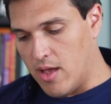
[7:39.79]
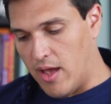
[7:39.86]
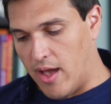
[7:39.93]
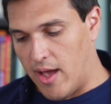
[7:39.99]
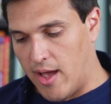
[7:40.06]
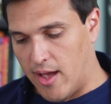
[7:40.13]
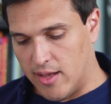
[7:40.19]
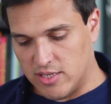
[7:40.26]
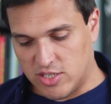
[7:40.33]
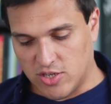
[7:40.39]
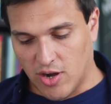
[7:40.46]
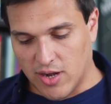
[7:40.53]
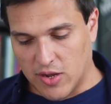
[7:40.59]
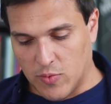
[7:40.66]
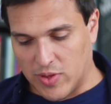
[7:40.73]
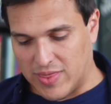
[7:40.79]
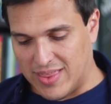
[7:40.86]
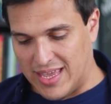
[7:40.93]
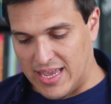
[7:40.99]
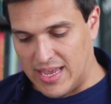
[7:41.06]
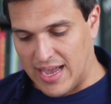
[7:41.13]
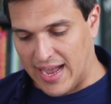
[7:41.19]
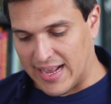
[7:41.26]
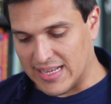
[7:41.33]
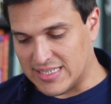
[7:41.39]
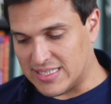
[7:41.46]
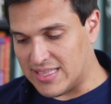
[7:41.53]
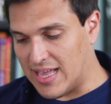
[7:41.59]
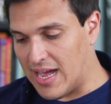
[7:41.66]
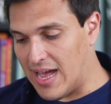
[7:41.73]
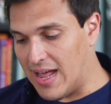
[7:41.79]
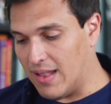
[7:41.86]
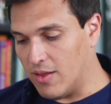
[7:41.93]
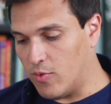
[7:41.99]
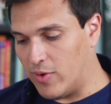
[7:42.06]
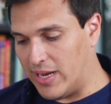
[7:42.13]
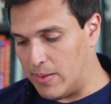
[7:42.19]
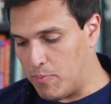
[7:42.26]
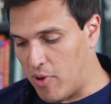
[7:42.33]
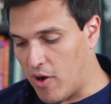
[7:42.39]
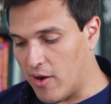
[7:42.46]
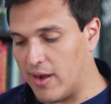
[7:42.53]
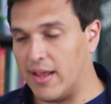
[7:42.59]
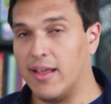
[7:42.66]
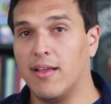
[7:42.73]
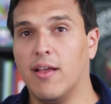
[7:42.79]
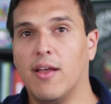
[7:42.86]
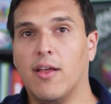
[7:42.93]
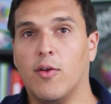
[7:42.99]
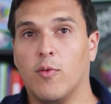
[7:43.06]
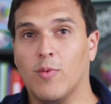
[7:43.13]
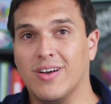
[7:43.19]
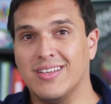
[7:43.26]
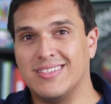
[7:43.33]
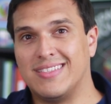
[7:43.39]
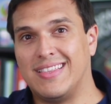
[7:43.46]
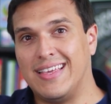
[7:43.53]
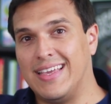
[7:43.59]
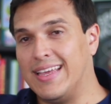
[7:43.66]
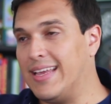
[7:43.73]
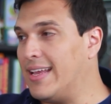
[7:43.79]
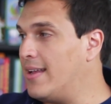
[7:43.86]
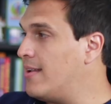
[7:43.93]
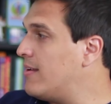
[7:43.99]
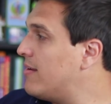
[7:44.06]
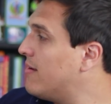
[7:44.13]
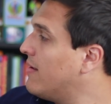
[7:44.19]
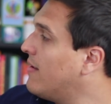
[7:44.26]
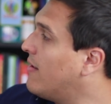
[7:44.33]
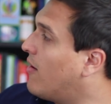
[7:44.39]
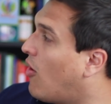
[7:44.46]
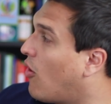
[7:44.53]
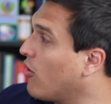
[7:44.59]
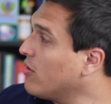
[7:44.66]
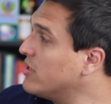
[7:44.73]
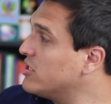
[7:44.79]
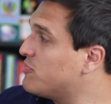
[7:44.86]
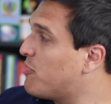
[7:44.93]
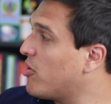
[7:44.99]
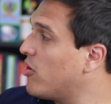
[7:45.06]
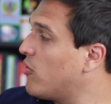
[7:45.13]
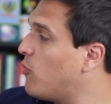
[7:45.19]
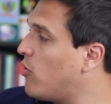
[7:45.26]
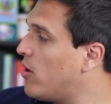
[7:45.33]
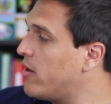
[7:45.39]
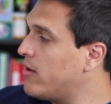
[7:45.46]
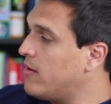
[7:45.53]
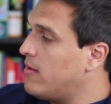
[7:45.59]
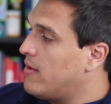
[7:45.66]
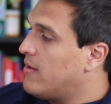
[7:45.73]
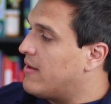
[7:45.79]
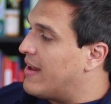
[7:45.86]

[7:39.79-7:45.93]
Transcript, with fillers: uh, starting with the, I guess, the Halloween party, was the orange bird one.